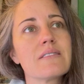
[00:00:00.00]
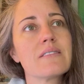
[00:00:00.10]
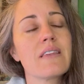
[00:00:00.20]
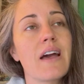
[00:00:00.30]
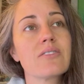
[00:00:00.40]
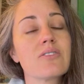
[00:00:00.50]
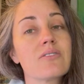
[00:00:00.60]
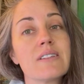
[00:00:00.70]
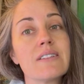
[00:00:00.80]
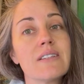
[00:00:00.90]
that
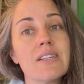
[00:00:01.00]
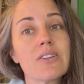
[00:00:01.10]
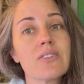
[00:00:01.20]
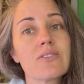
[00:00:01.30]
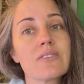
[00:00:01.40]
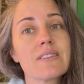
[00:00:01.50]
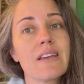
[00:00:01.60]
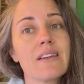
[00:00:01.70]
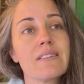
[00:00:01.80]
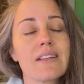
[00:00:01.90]
turned into years.
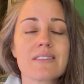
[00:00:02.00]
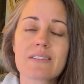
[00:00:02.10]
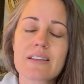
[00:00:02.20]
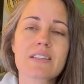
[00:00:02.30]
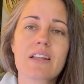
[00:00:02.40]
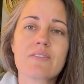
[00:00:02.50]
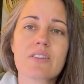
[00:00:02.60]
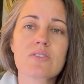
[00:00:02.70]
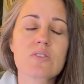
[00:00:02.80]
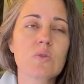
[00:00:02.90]
And that's, that's kind of
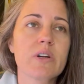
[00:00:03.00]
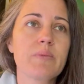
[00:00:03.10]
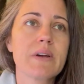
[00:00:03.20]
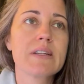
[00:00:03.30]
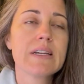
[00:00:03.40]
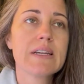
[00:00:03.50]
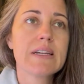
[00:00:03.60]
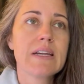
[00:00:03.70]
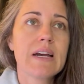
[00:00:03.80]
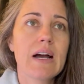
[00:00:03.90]
another story, but
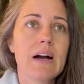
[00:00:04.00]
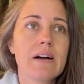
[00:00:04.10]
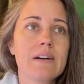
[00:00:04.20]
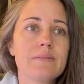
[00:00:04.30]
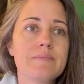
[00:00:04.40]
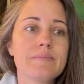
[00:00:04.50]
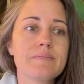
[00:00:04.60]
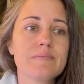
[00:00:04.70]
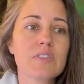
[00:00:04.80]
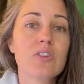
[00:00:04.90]
um,
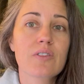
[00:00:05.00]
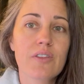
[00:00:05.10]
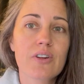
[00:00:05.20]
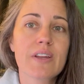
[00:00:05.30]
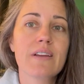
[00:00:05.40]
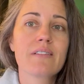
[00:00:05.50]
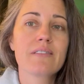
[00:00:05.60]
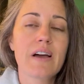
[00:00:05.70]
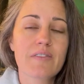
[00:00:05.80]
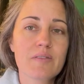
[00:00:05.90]
turned 30,
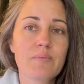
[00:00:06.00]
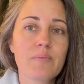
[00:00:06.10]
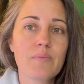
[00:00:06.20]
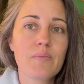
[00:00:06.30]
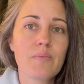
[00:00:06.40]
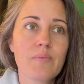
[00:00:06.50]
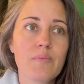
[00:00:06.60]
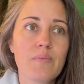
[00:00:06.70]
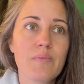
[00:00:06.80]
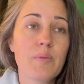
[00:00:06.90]
left
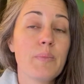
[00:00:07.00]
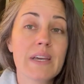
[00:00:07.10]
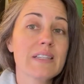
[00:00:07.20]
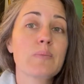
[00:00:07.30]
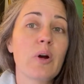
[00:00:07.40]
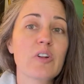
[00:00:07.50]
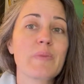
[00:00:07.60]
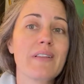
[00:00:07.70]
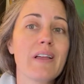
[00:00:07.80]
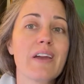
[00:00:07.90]
the biggest part of
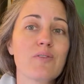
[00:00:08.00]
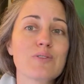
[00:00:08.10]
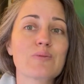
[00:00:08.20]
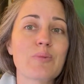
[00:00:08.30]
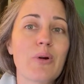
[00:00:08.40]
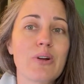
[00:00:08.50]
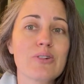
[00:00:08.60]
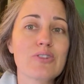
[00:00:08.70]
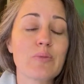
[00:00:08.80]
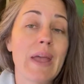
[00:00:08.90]
my life, which was my
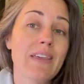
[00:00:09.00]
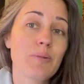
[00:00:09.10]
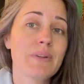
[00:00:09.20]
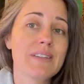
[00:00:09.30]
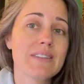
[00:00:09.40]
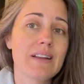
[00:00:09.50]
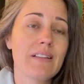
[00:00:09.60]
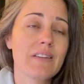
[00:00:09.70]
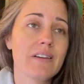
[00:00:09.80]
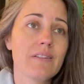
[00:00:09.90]
partnership and the place that I
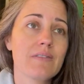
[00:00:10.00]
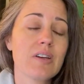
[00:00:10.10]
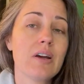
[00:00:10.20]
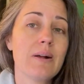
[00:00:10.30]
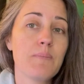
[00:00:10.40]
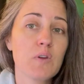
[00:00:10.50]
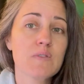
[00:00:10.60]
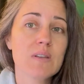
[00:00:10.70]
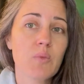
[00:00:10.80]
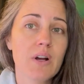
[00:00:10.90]
lived, moved
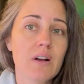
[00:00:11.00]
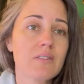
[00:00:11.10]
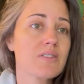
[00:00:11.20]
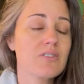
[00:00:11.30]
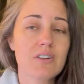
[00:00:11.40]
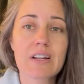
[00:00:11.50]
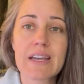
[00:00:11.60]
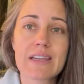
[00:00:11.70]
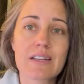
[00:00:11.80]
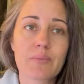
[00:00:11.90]
somewhere else, started
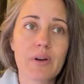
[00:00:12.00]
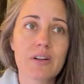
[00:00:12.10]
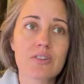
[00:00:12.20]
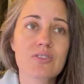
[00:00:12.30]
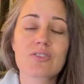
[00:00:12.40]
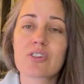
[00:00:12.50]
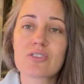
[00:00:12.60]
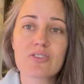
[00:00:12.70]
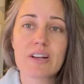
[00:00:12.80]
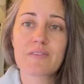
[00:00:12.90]
hiking a bunch,
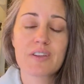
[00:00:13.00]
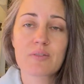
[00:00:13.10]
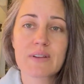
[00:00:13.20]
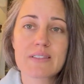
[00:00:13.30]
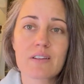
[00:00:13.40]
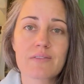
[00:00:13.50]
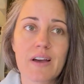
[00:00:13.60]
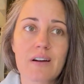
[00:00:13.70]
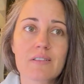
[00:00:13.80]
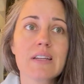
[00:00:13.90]
started trying to figure myself
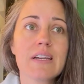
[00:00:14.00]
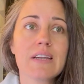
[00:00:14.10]
out,